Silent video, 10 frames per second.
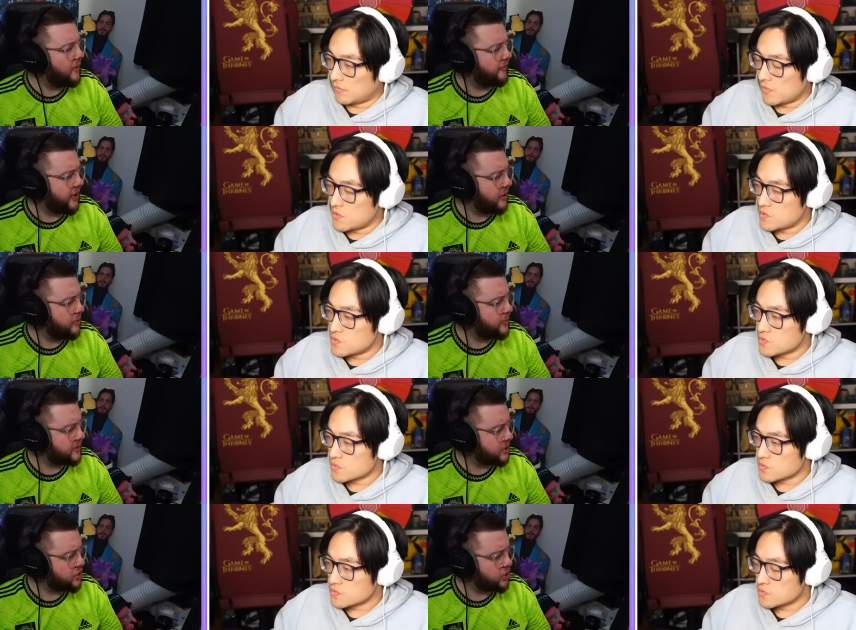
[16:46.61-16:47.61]
Speaker 1: few
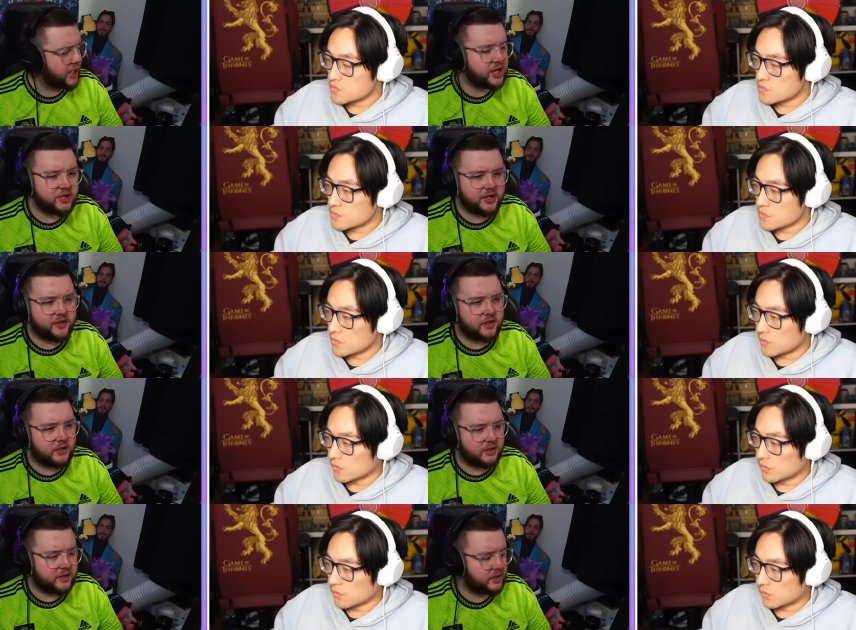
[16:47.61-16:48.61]
position changes
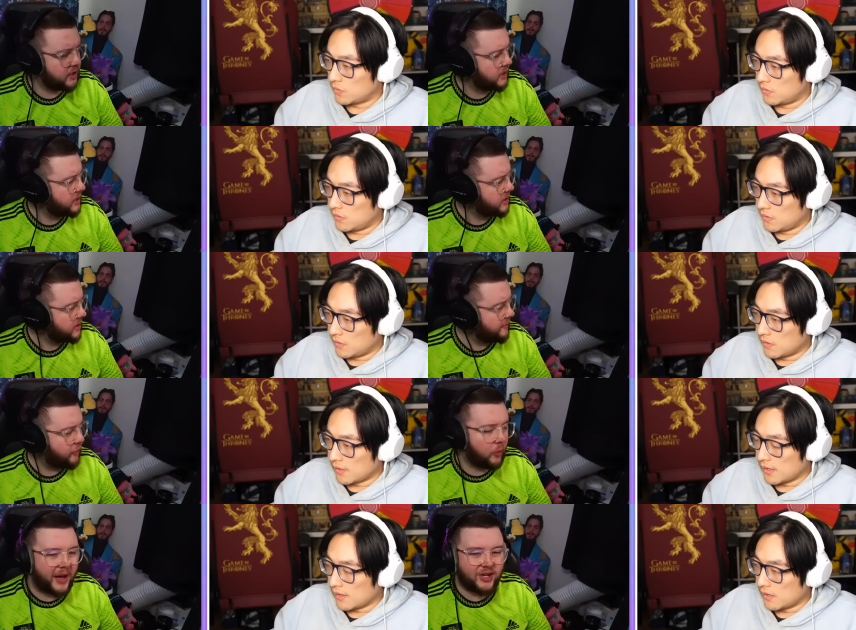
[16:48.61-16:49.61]
and
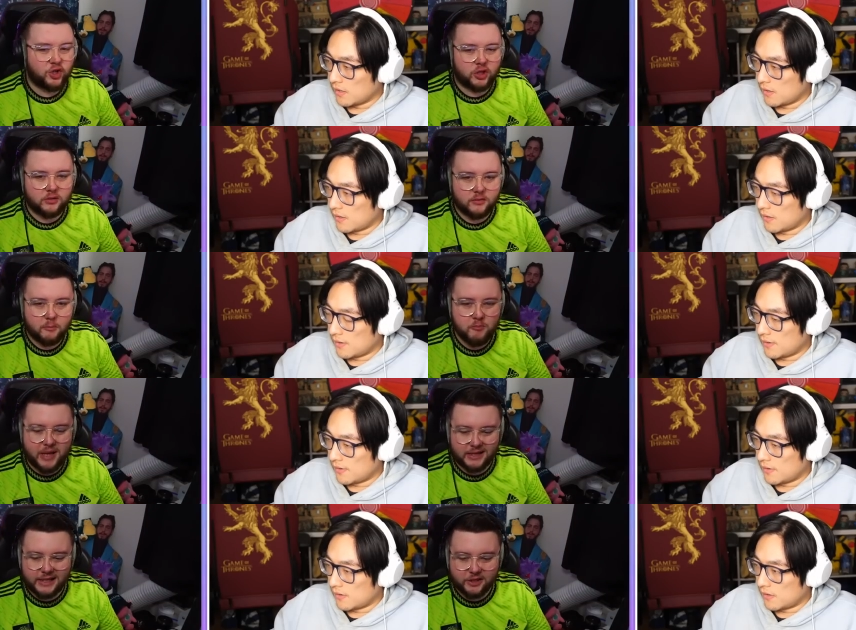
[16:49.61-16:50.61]
formation
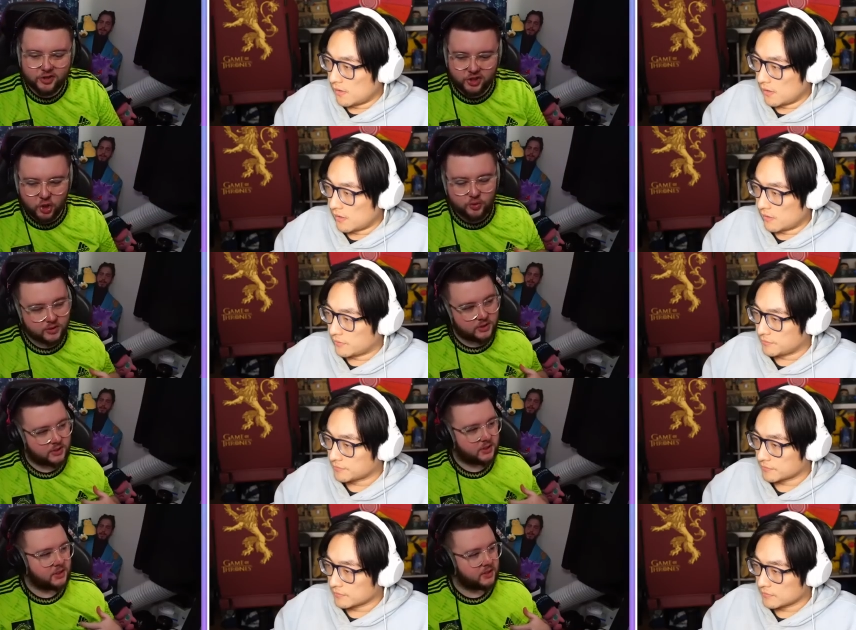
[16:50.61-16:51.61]
meddling to do
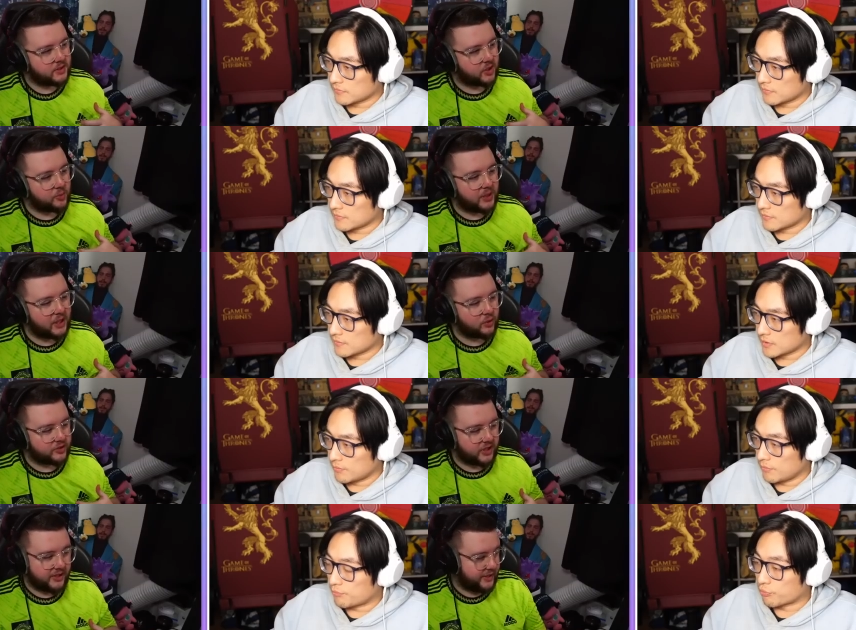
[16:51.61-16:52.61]
to complete your
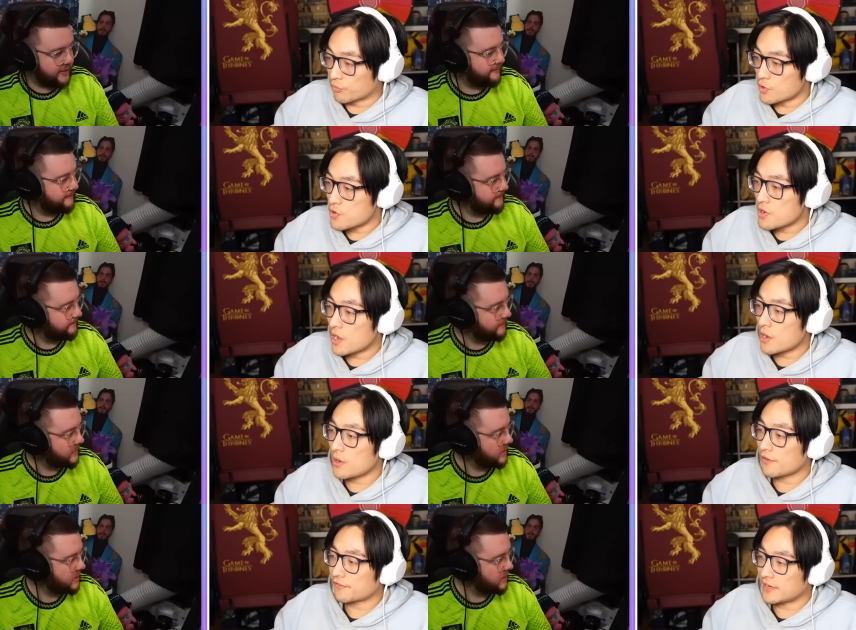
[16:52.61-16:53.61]
side.
Speaker 2: Bruno
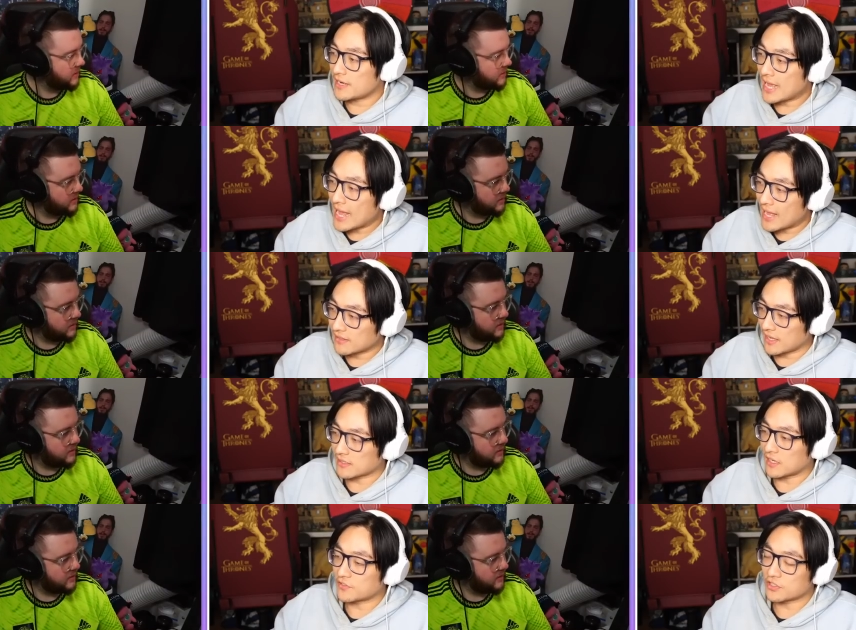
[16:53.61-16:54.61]
Fernandes.
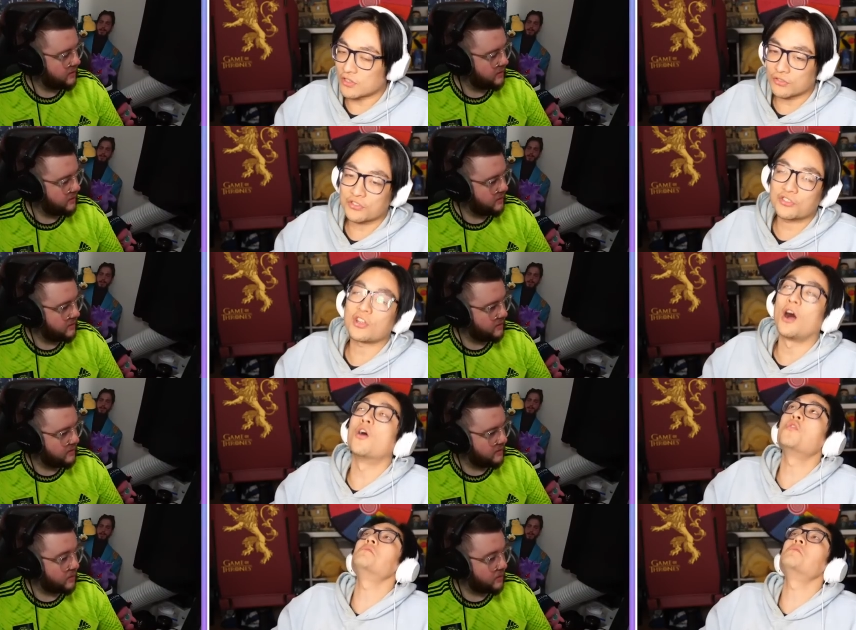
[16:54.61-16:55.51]
I've just got so